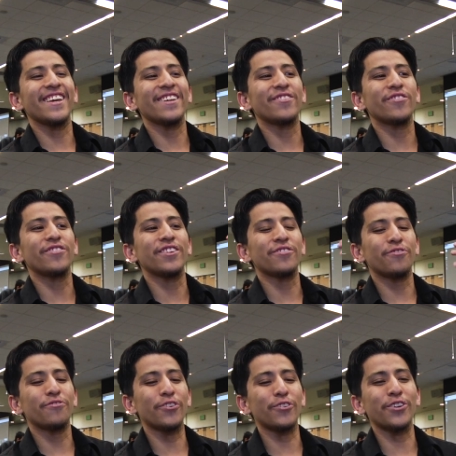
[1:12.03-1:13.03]
It's this
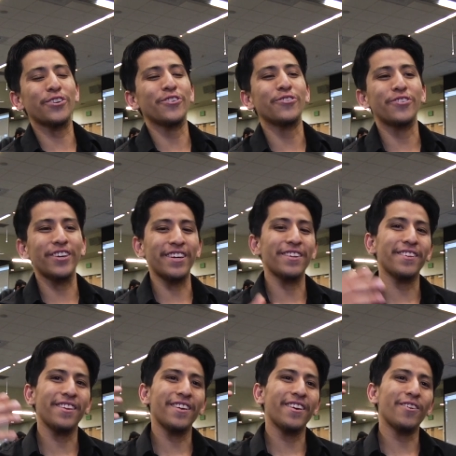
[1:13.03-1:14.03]
feeling you get
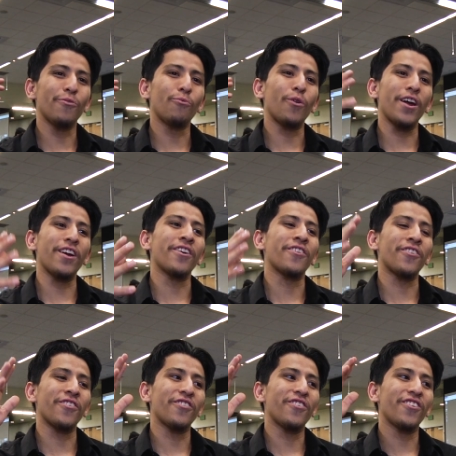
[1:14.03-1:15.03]

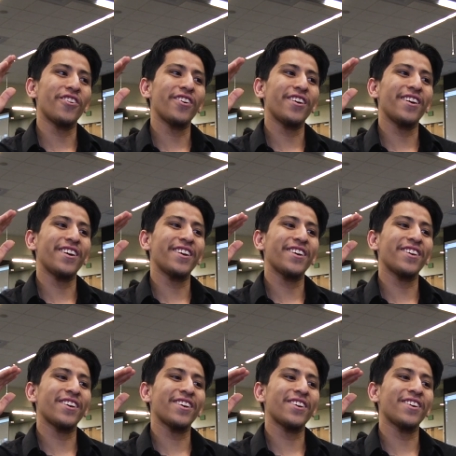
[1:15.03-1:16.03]
where
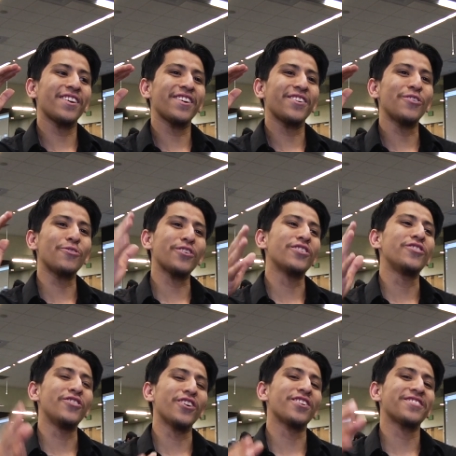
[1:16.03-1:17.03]
you can
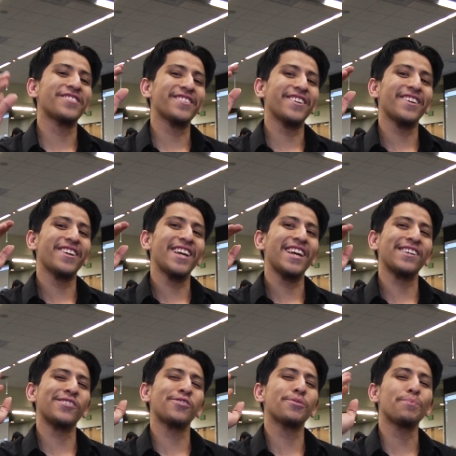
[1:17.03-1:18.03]
just
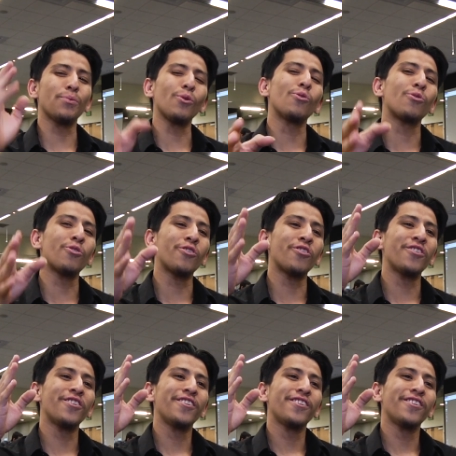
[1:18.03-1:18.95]
explore